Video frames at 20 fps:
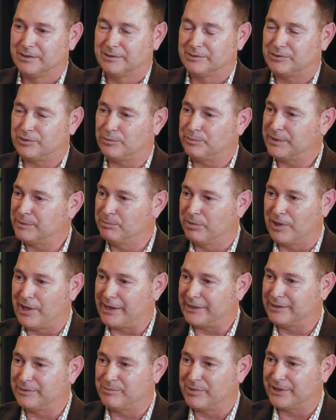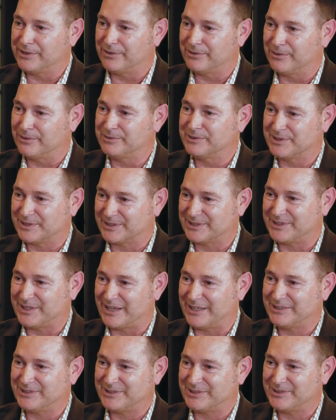don't be blinded by your own
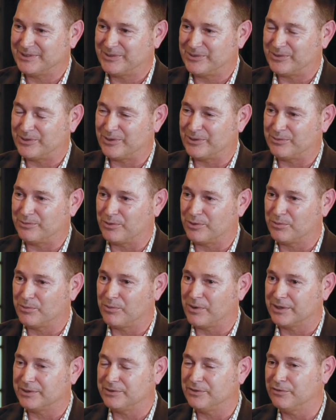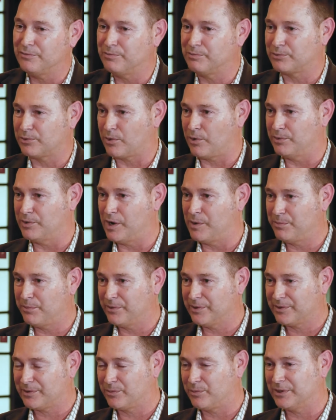success or what you've grown up
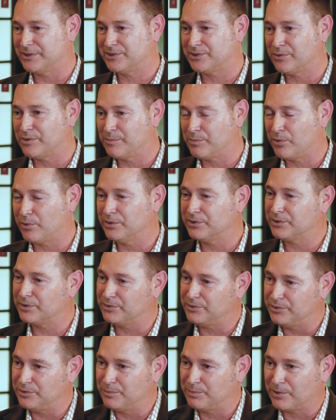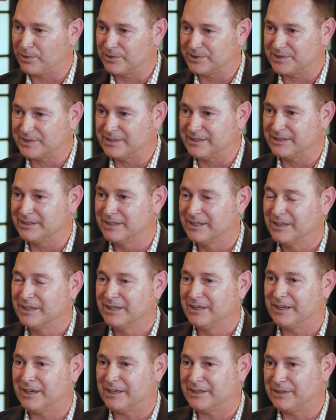with or what's so important to you personally
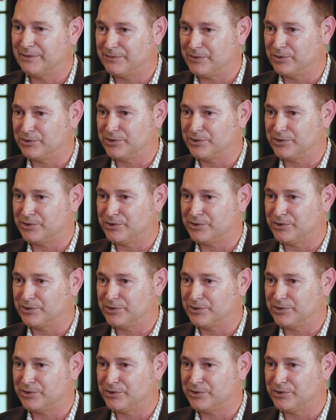if you're